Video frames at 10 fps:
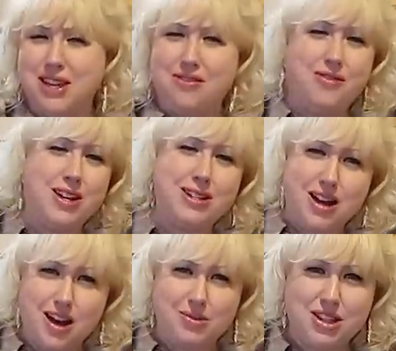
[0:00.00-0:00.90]
See, fun
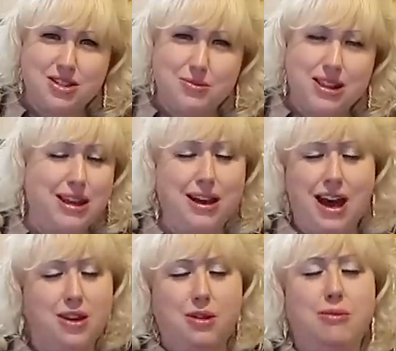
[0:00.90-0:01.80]
times. This will be like, I
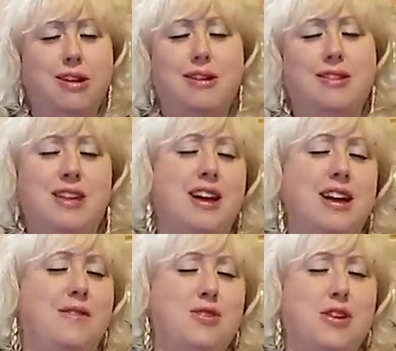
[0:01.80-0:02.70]
don't want to work online
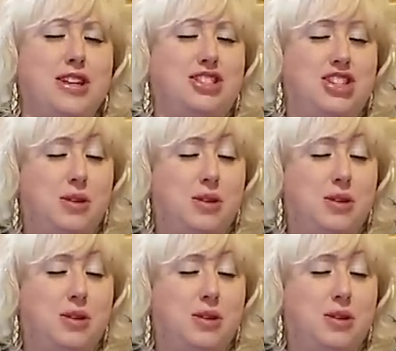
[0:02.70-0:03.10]
after all this,